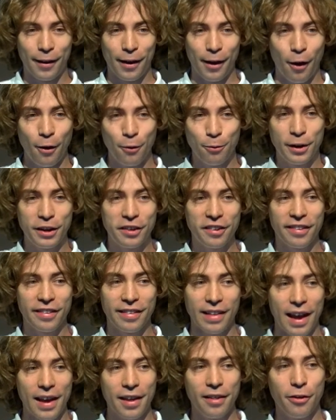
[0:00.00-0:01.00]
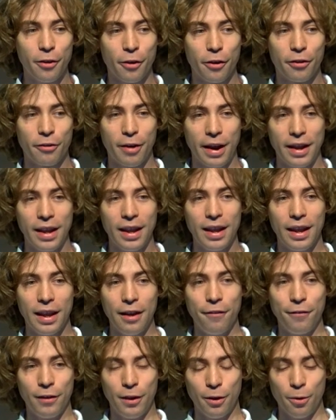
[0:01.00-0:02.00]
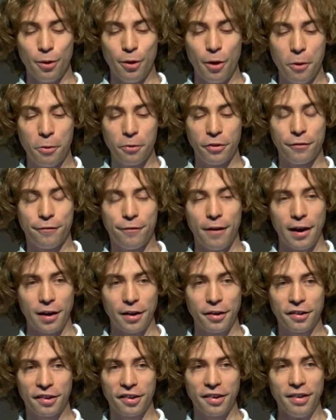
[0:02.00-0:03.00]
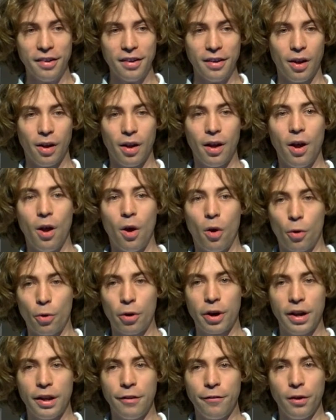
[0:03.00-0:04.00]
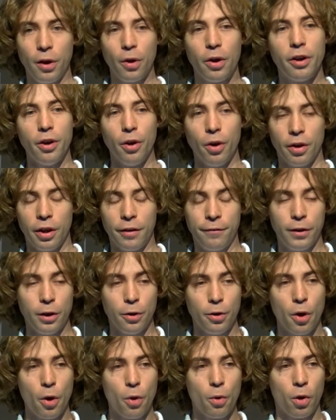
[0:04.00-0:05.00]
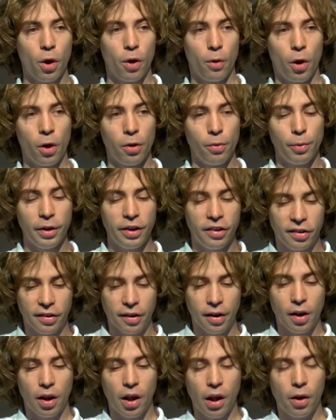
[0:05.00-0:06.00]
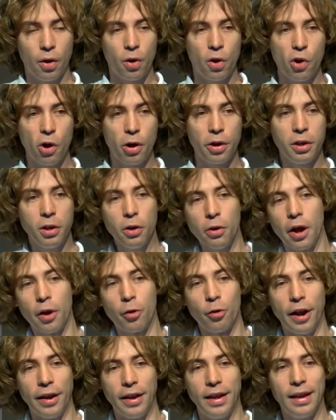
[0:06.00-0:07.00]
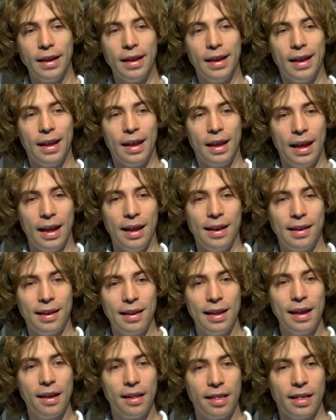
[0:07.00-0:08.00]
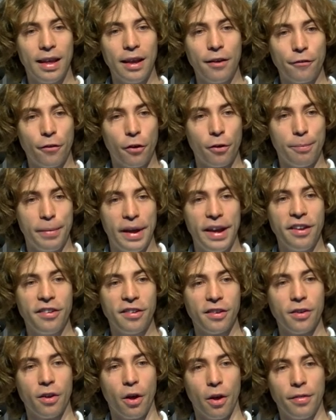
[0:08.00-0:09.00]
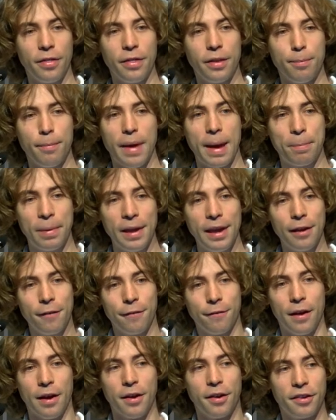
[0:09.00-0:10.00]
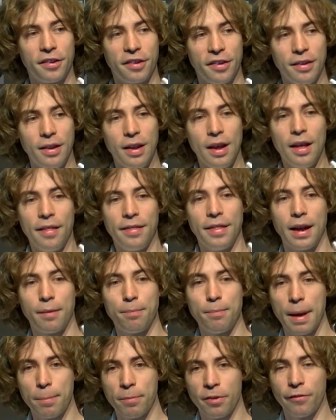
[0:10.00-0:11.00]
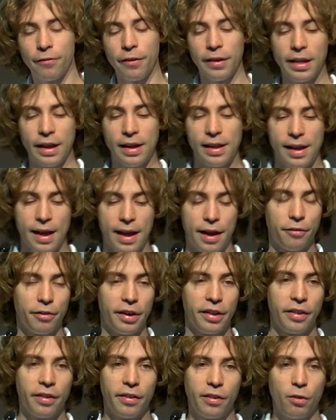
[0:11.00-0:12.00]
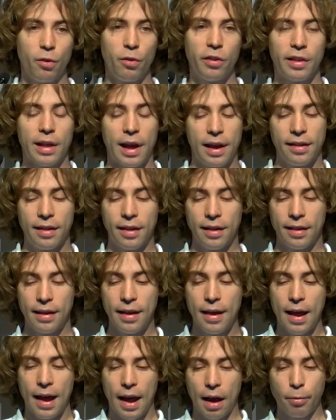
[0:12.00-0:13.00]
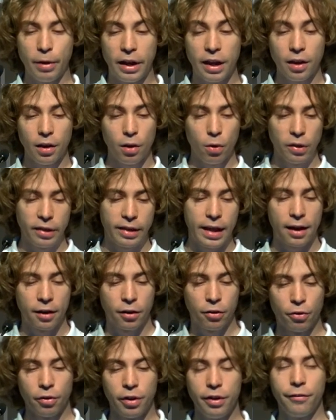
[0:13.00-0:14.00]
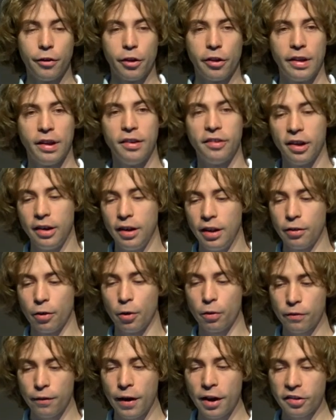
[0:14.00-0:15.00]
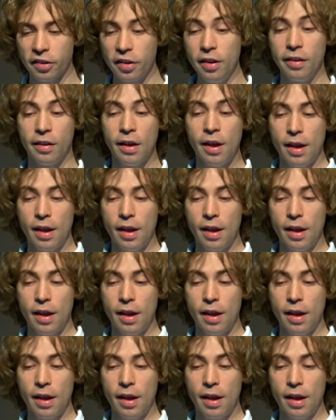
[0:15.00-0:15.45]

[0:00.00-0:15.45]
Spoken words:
on which slice you are running if you know the function, or if you know on which core you are running, it leaks information on the mapping function that maps physical addresses to slices. And we can use that to reverse engineer those functions.